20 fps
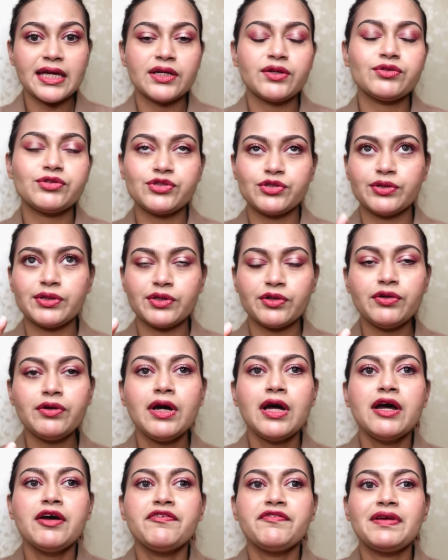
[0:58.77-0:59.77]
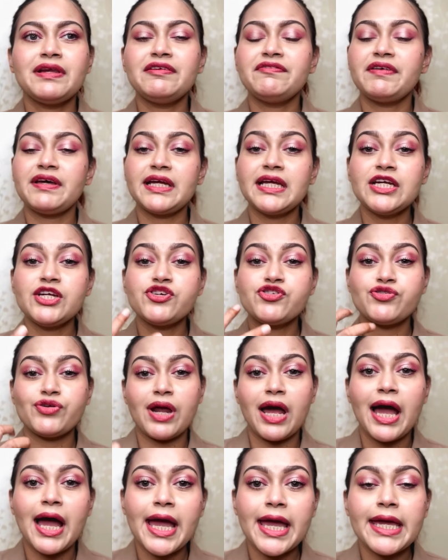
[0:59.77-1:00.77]
It used to, you know, feel very
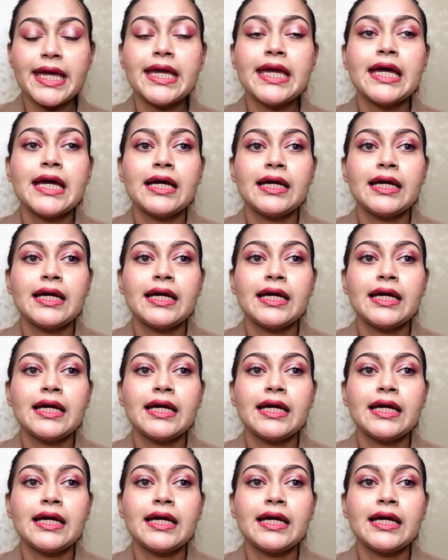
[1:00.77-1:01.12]
dry